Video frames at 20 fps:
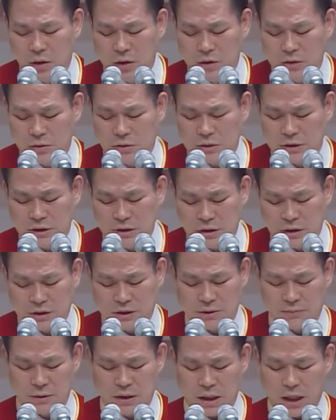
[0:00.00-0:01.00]
They were
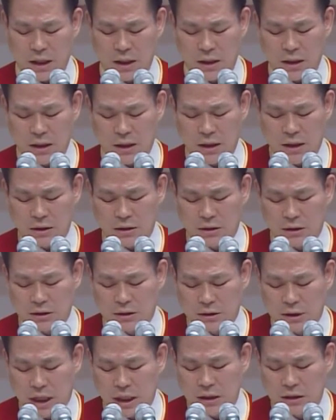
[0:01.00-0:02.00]
worn out and stained with
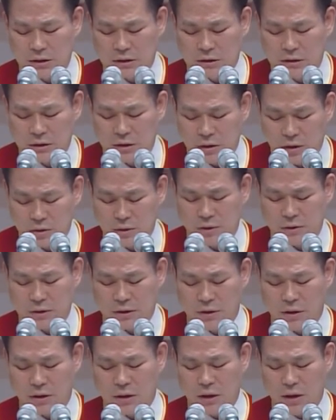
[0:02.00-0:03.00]
dust and blood.
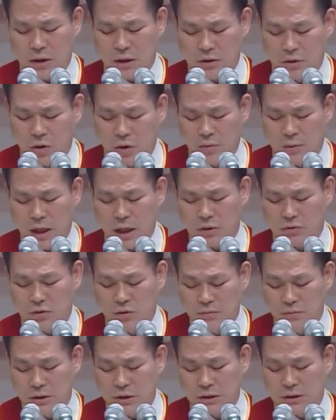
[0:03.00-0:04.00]
It is
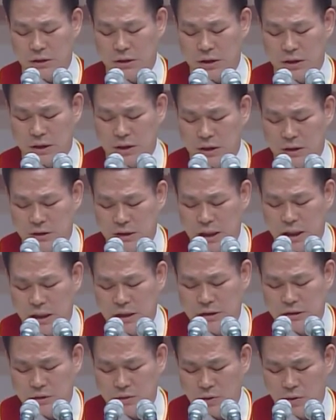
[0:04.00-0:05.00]
also strange
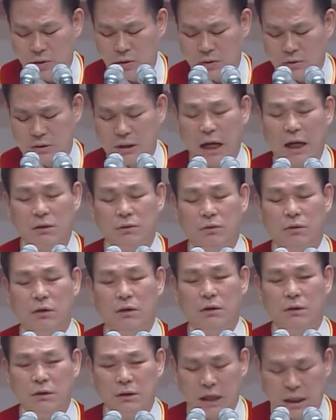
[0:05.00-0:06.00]
that the
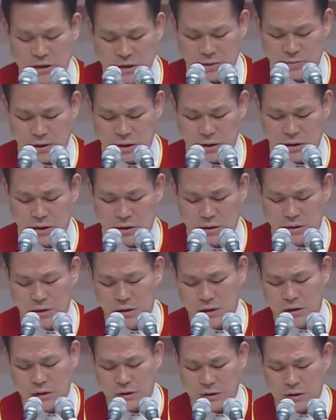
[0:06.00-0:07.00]
Roman soldiers
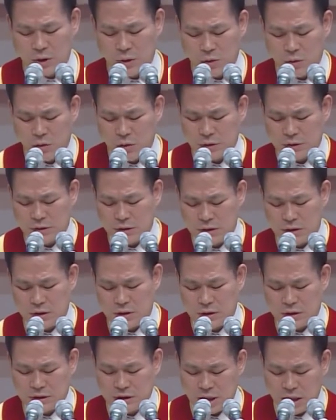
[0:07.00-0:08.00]
divided the
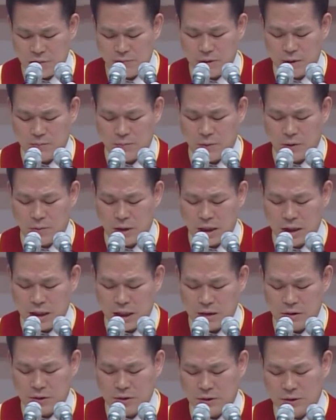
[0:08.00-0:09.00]
garment and cast
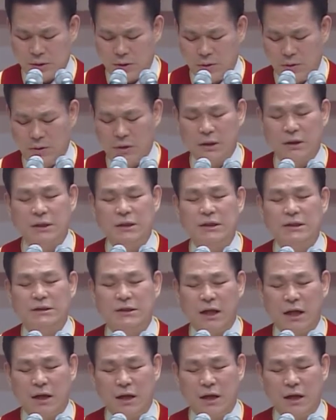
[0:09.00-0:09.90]
lots for tunic.